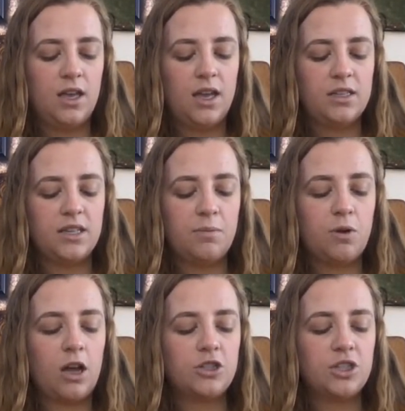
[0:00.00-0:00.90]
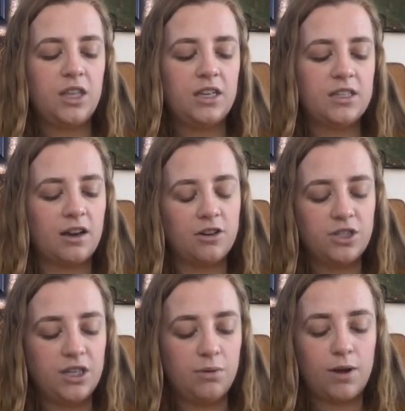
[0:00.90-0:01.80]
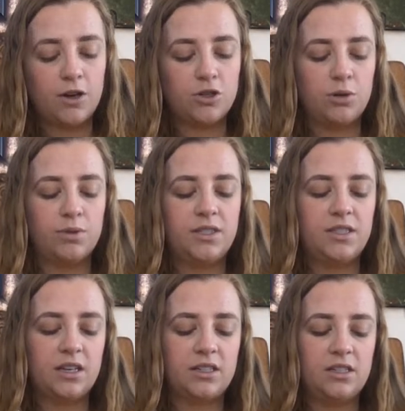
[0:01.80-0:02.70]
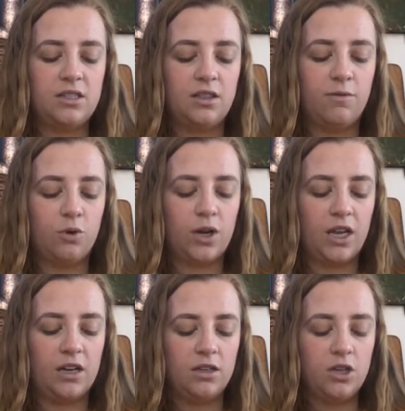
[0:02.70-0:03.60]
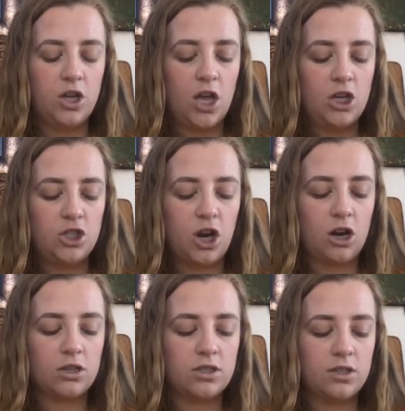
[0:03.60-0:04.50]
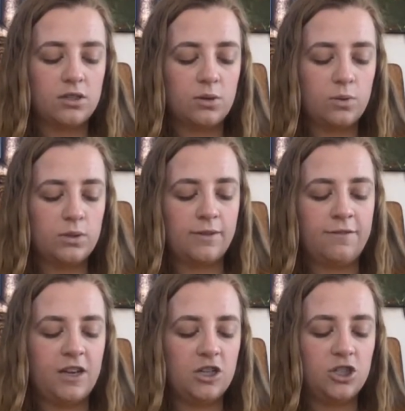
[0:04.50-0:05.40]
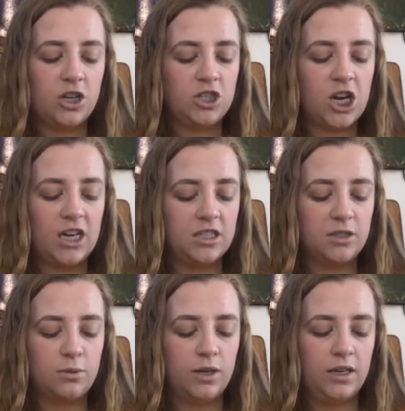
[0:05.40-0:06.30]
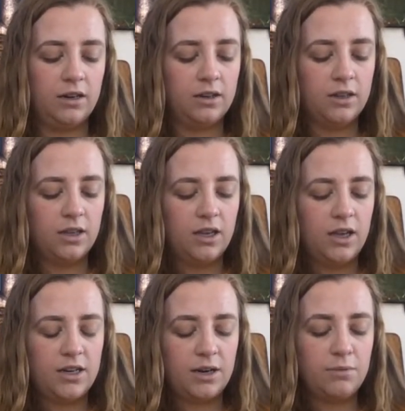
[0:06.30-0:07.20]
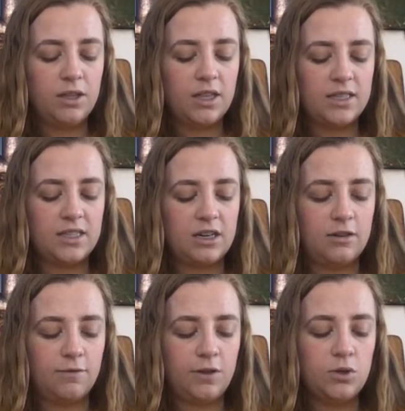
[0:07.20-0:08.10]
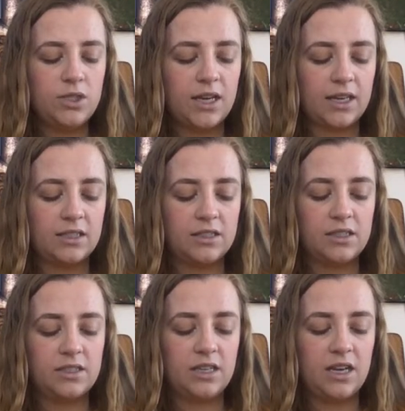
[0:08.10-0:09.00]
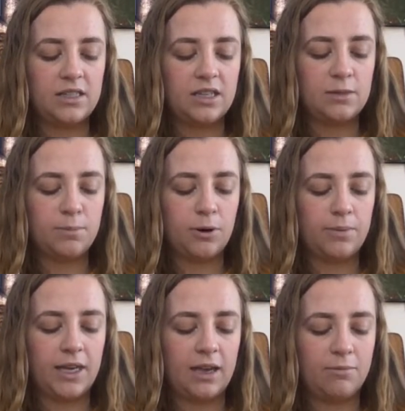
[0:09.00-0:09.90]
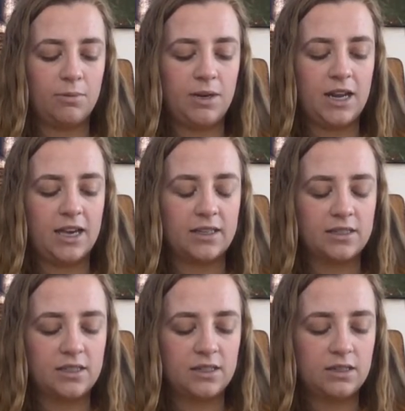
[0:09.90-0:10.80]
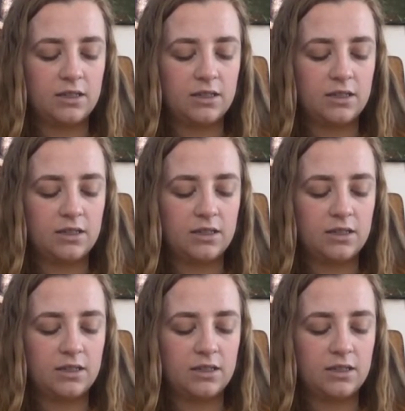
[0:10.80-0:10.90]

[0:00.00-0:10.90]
As I watched, the entire sea around her was sucked into the void. Sharks, schools of fish, a giant squid. And I realized that in a few seconds the CSS Birmingham would be next.